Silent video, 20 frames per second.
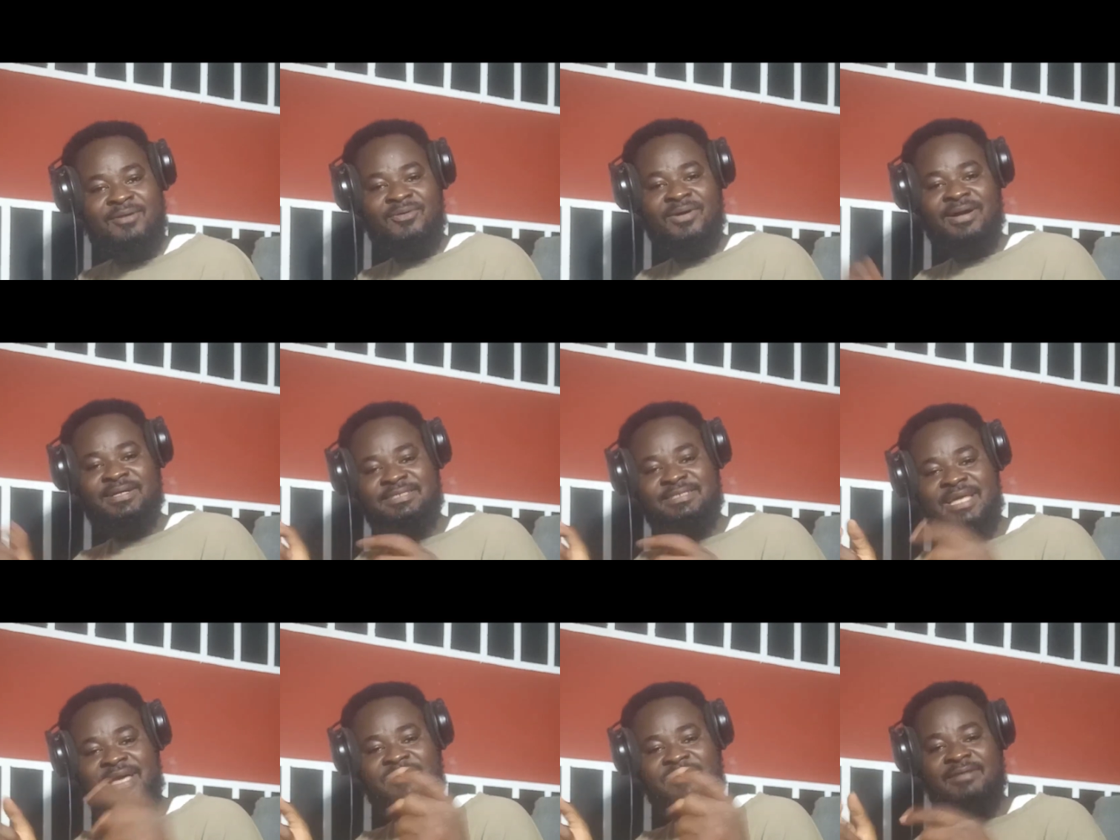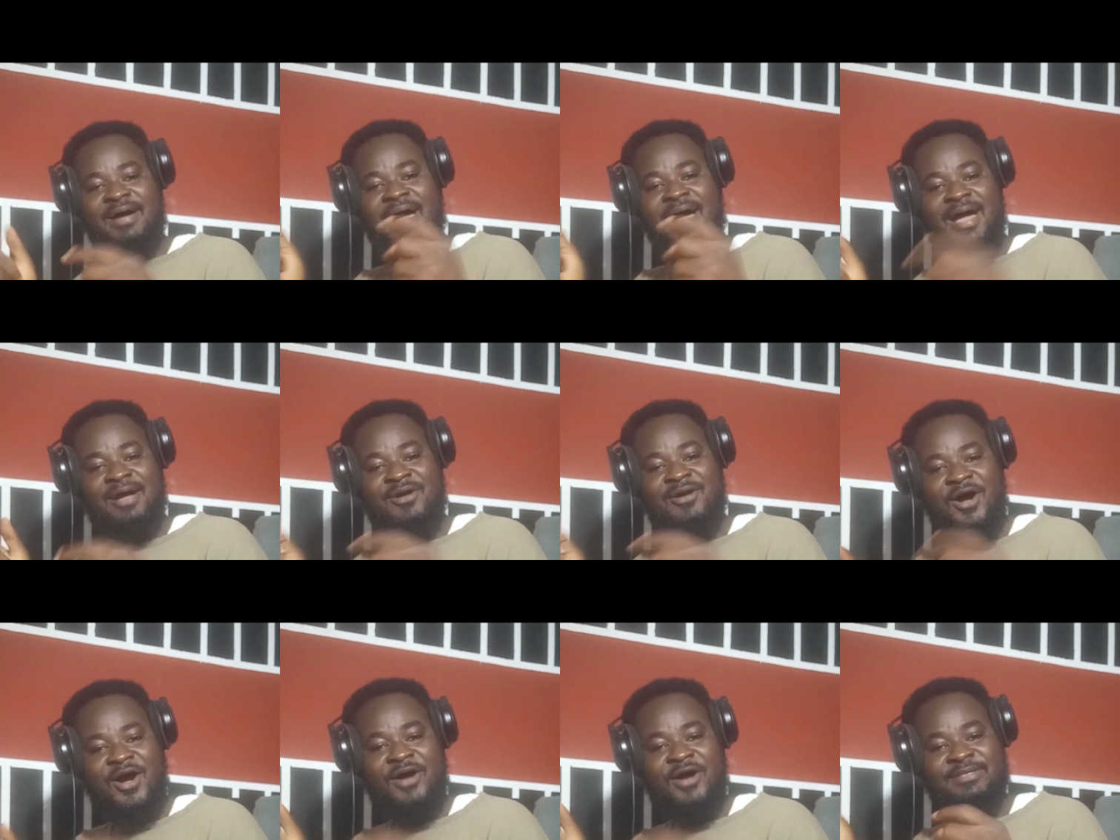
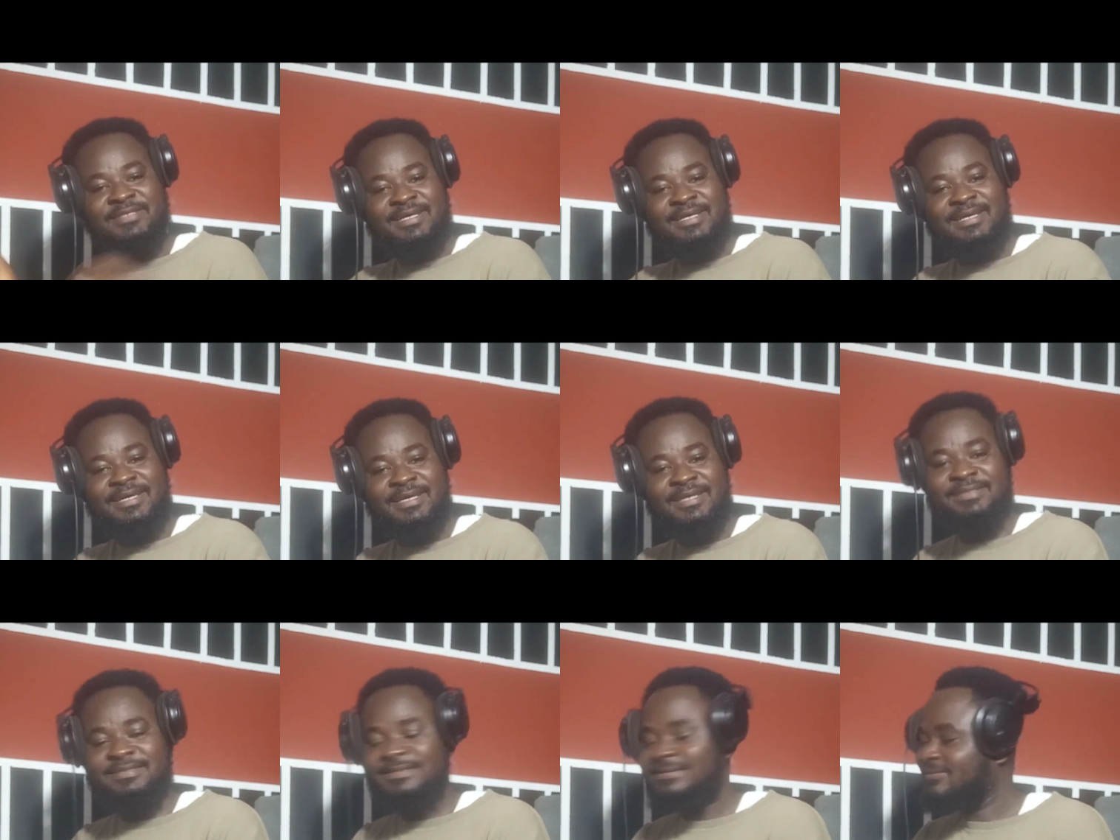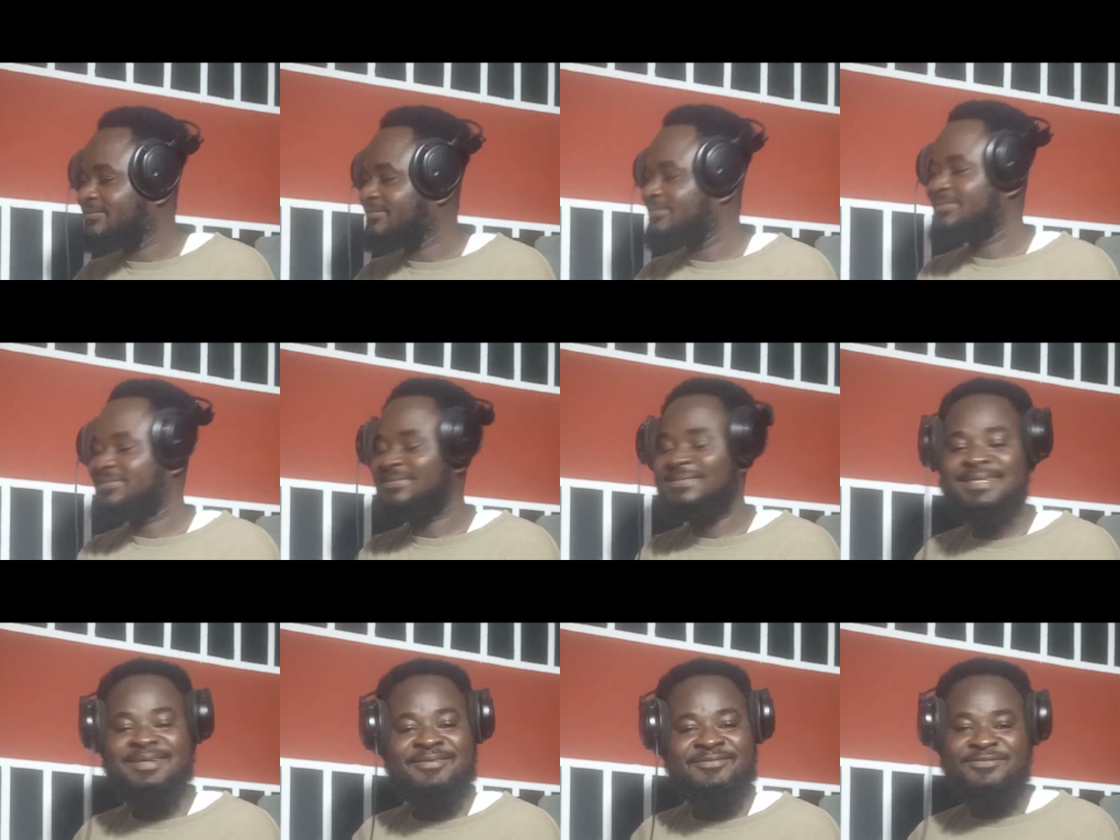Whatever God did
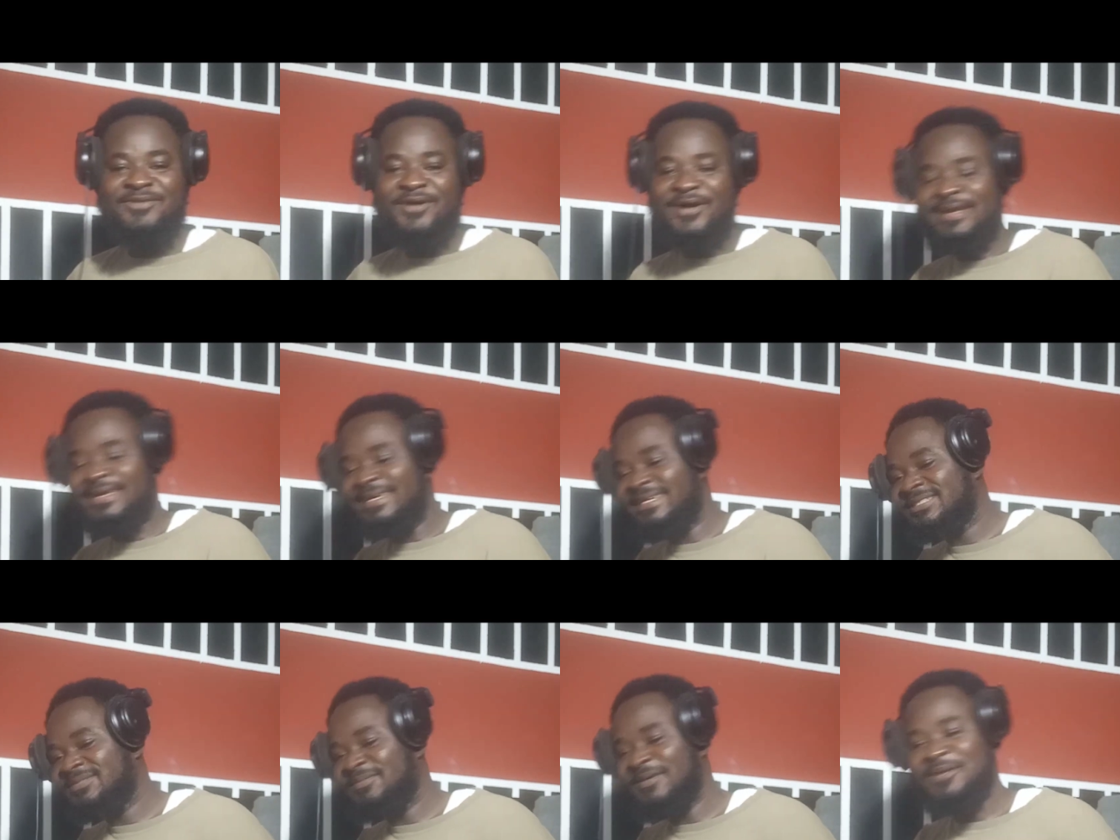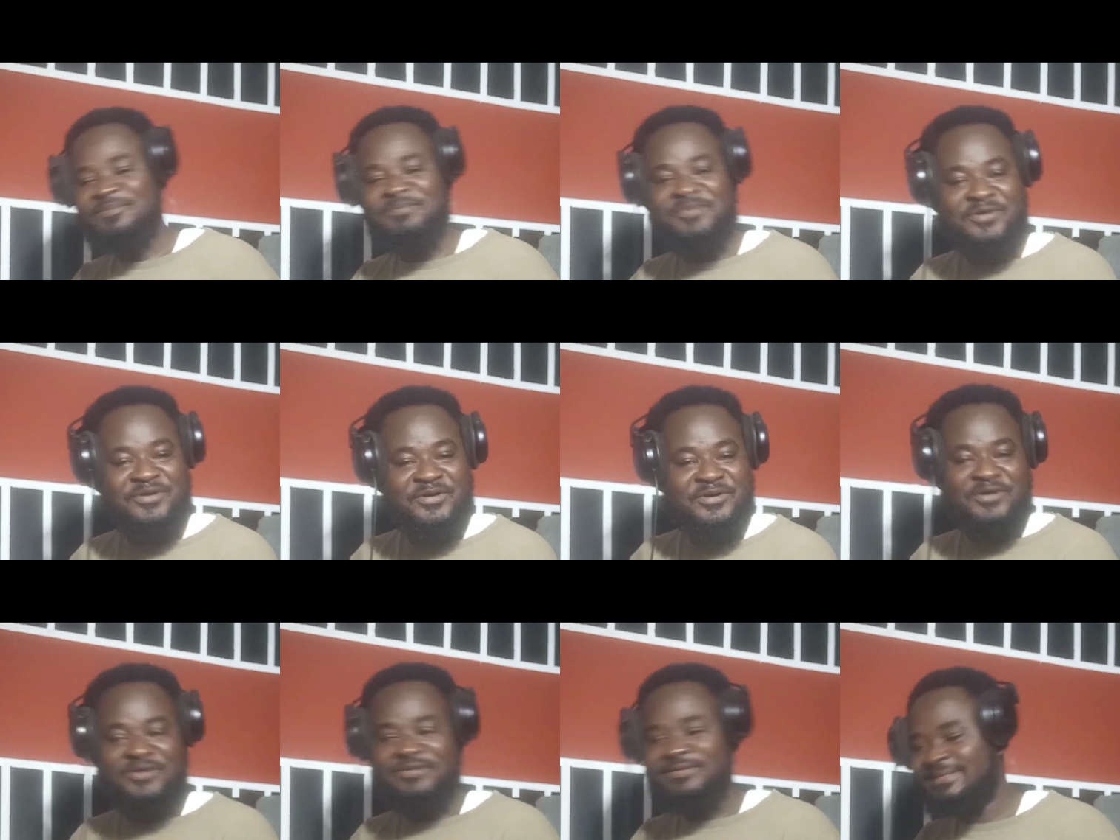for his
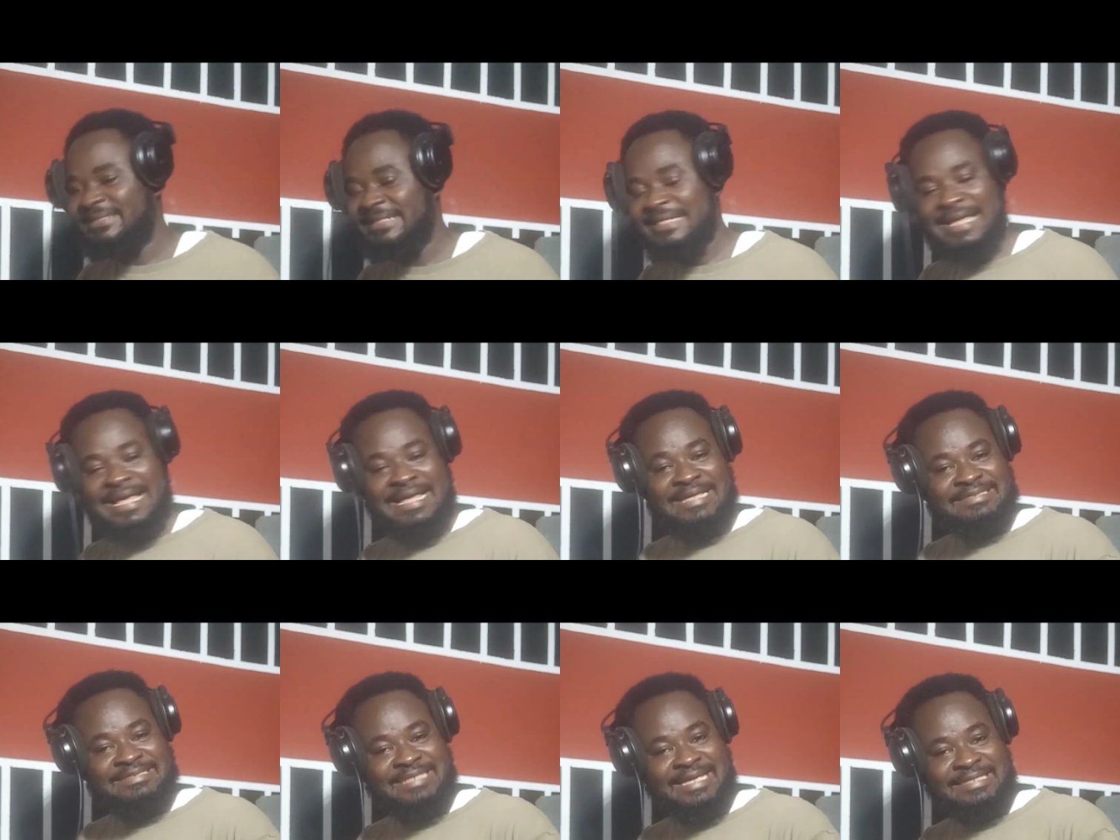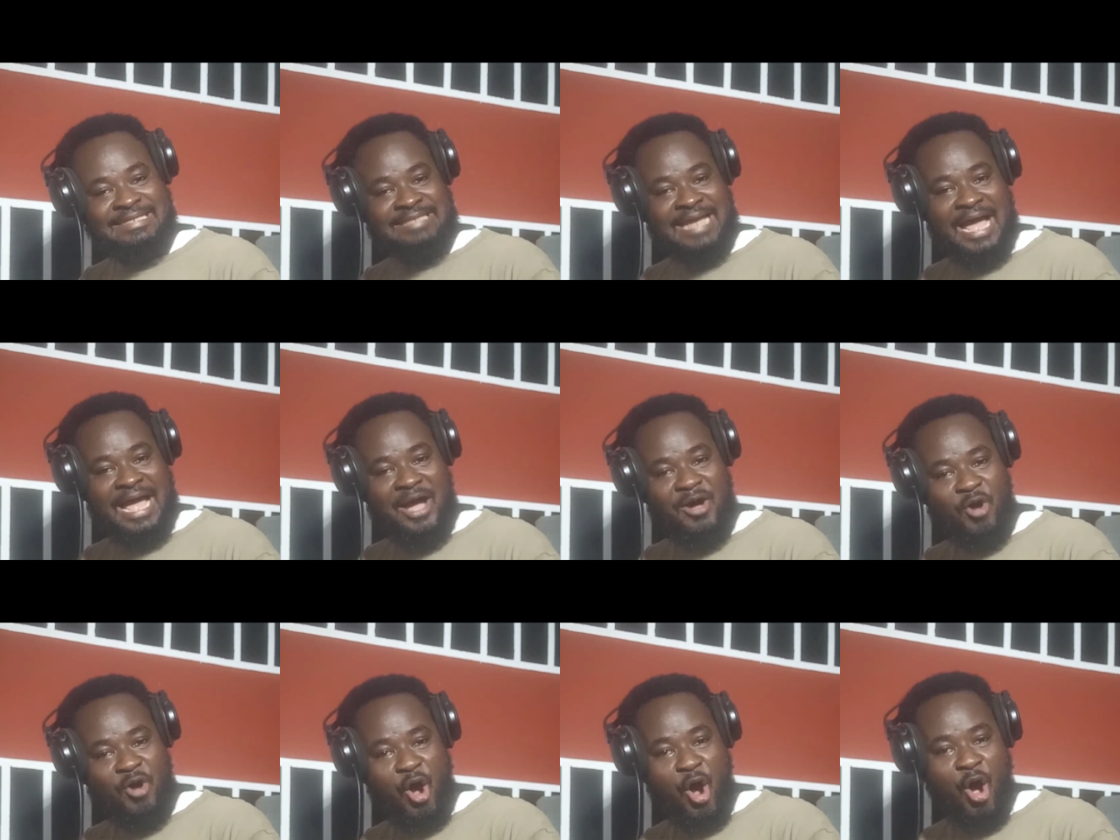people,
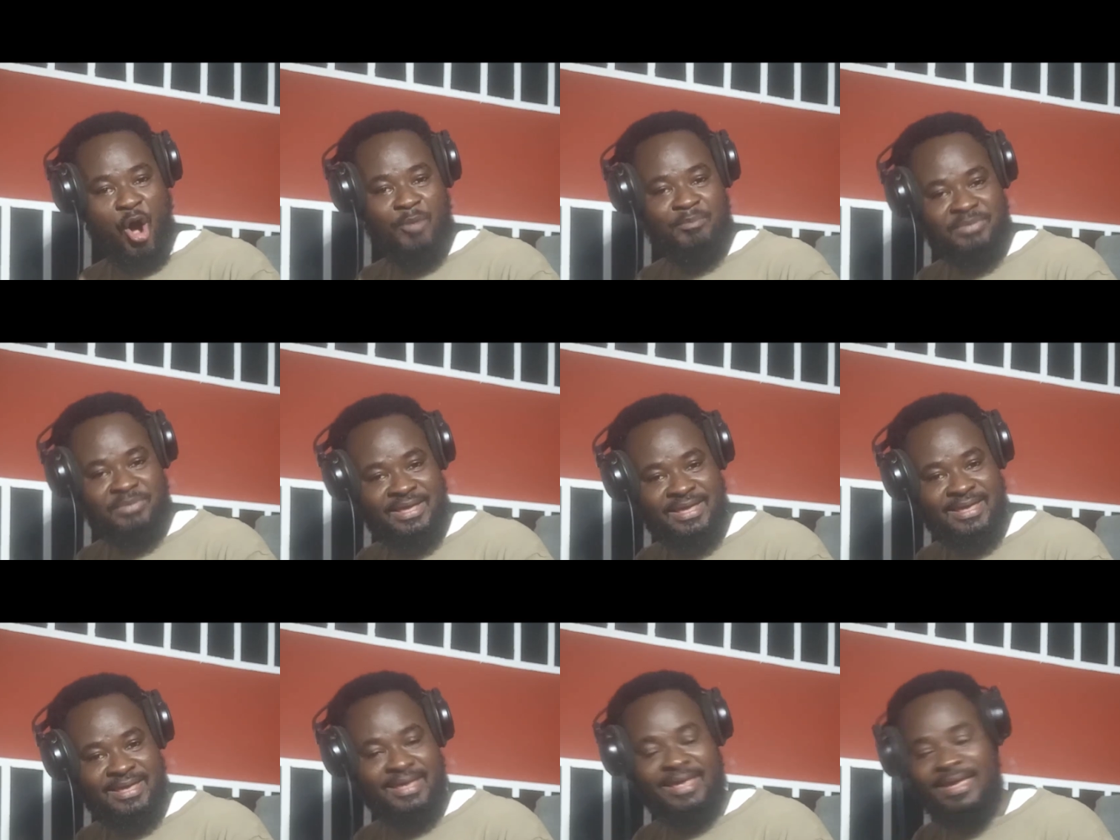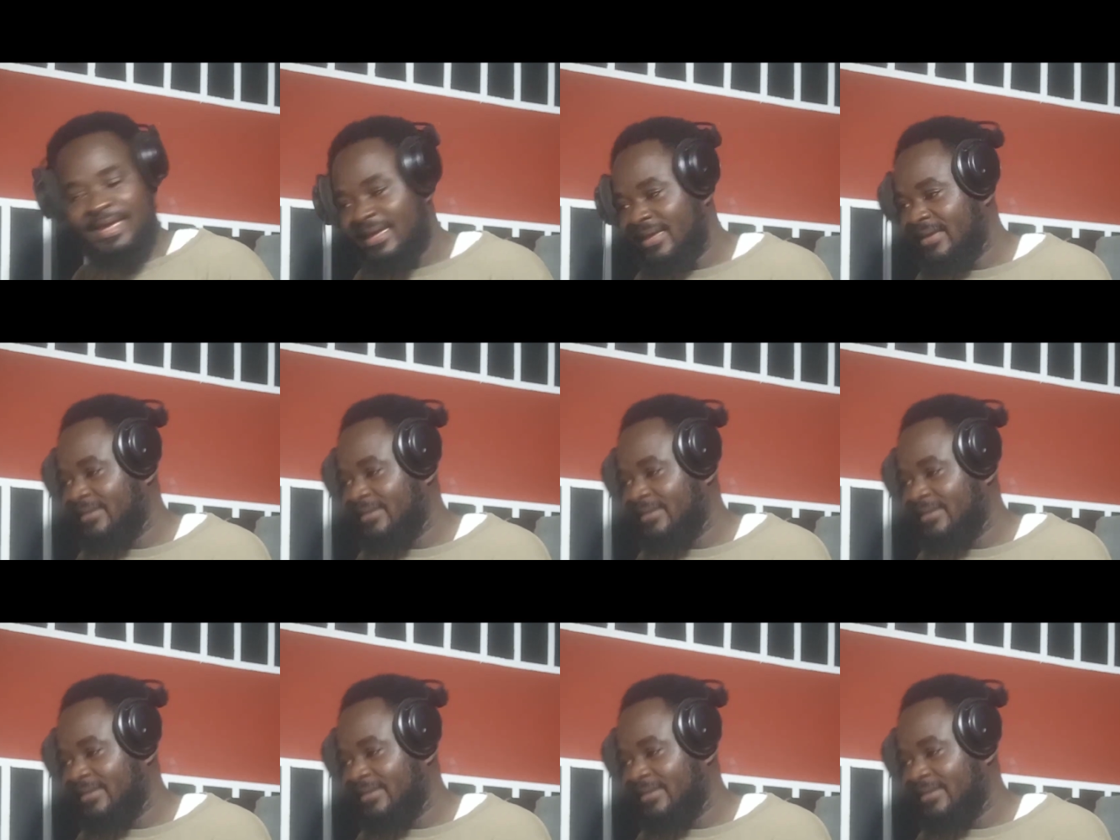Satan copy.